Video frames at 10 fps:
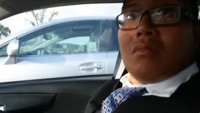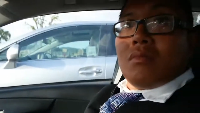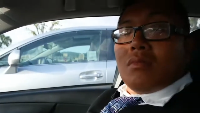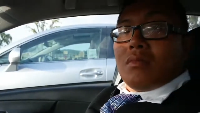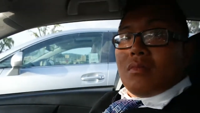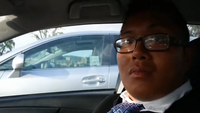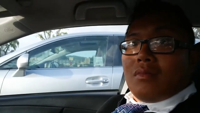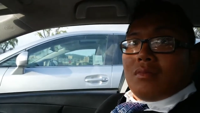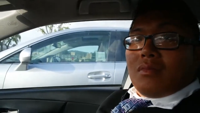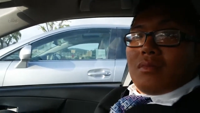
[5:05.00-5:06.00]

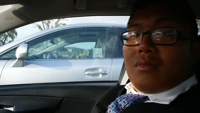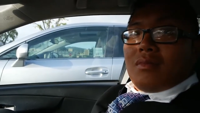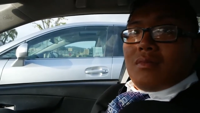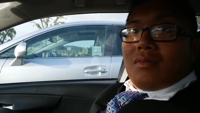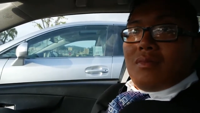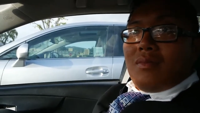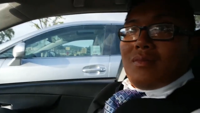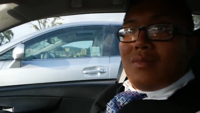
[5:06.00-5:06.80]
(silence)